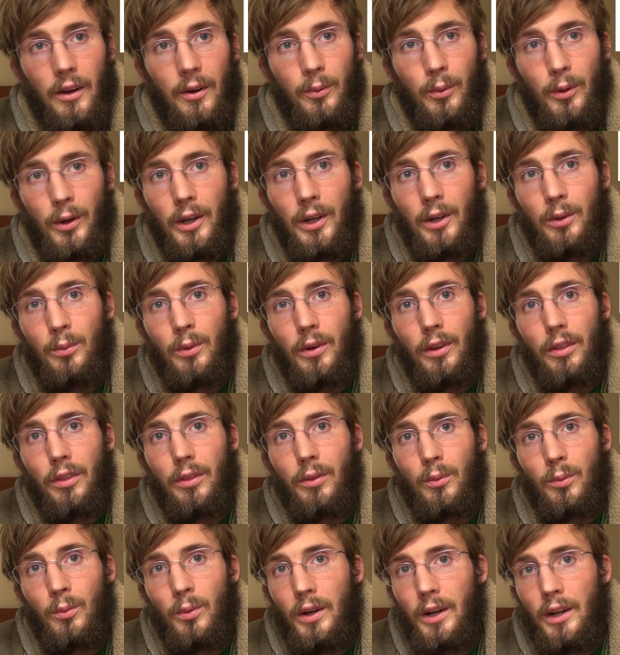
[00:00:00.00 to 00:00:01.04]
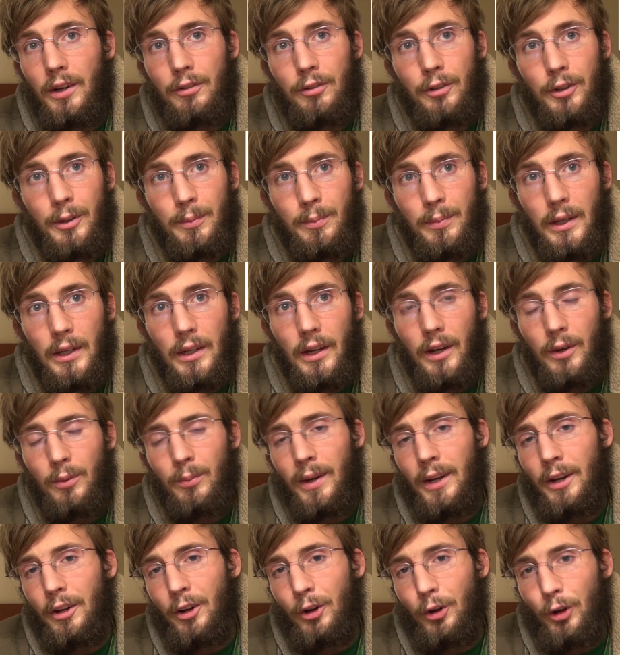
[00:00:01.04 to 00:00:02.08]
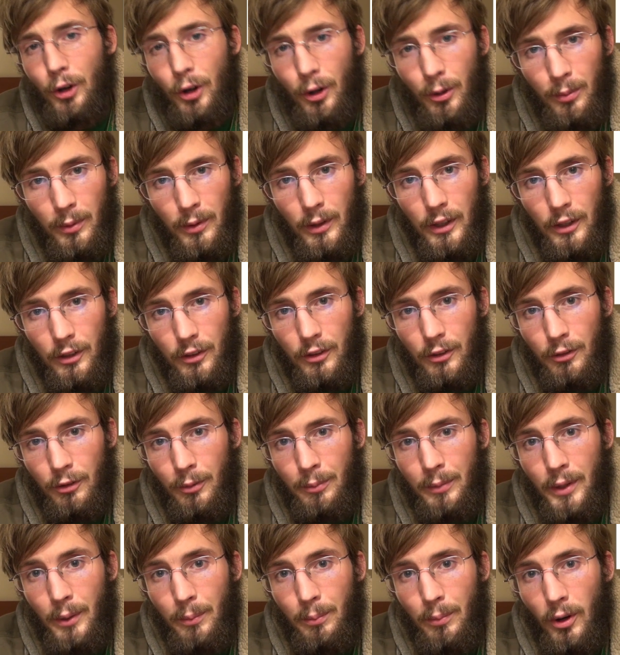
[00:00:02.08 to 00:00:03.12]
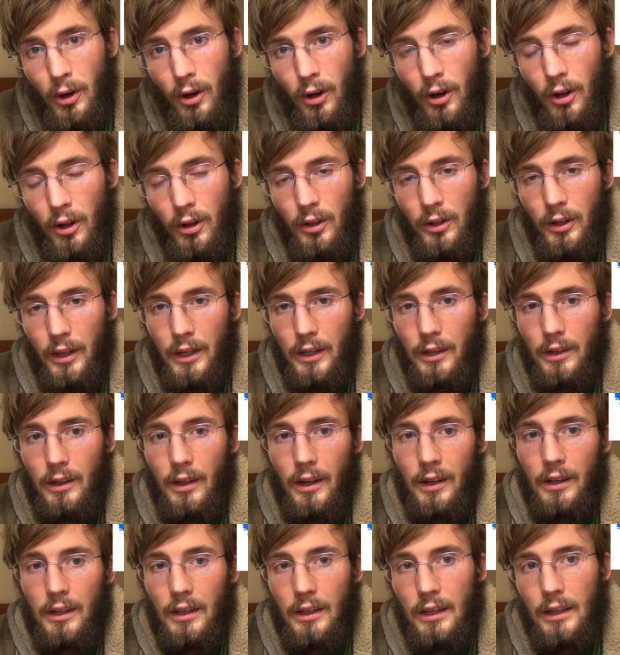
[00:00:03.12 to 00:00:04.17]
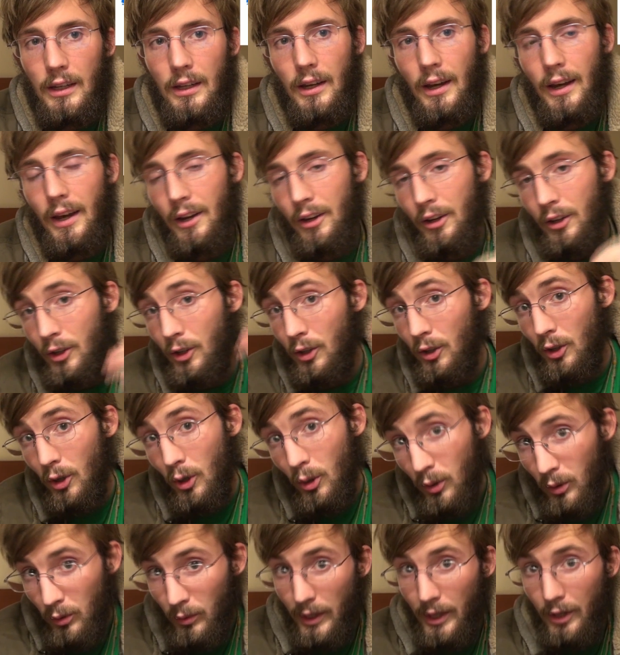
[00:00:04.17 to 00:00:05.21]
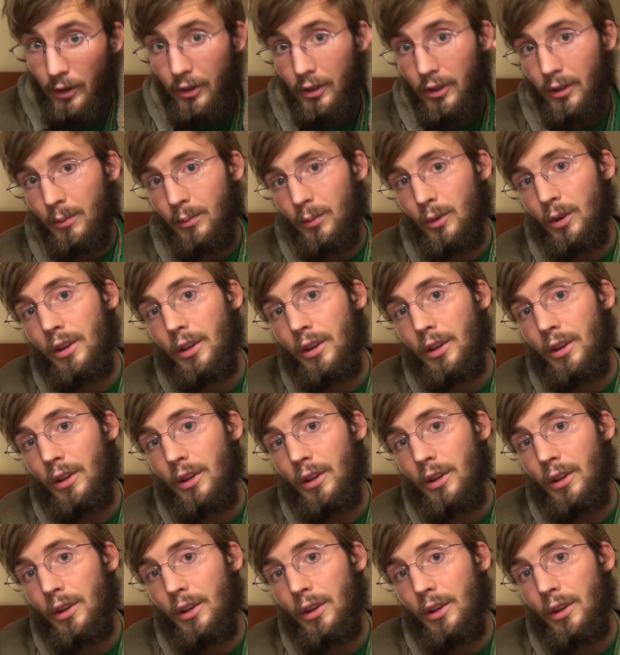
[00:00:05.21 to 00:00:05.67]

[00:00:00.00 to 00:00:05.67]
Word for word: working with whatever it be. I met an herbalist from Nepal, like, and he had a glow around him.